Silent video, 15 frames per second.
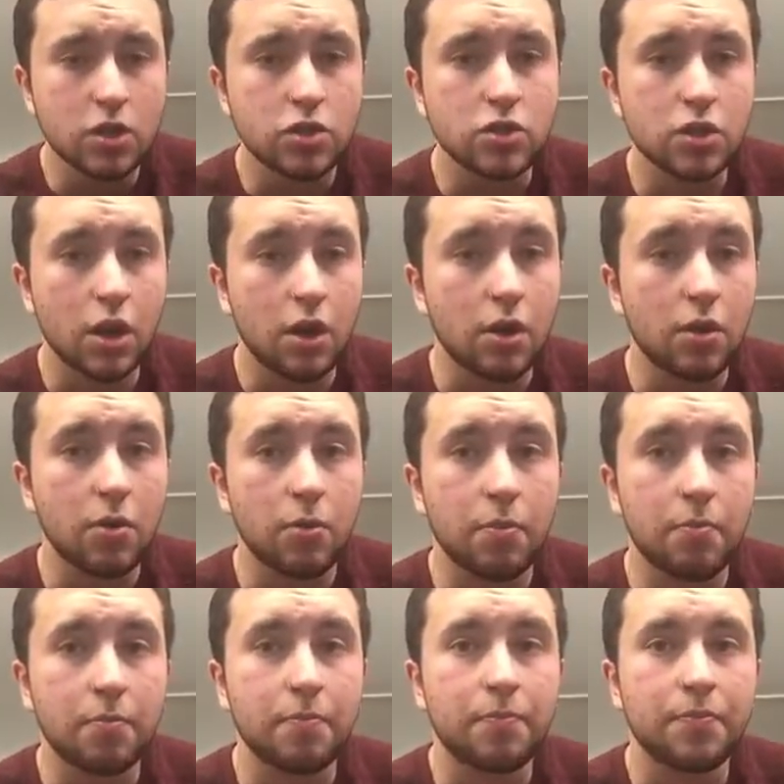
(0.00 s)
So
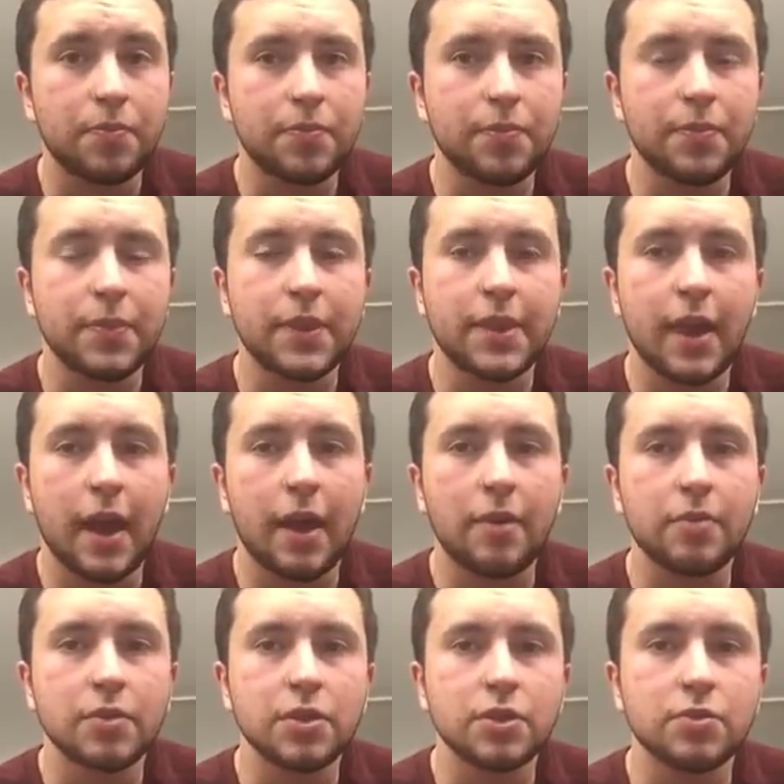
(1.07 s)

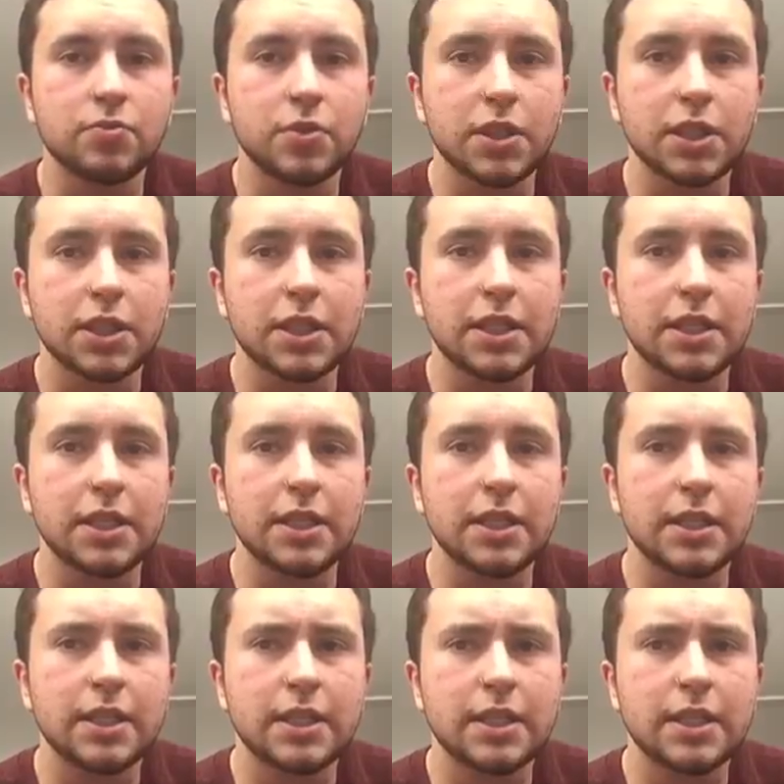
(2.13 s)
that was really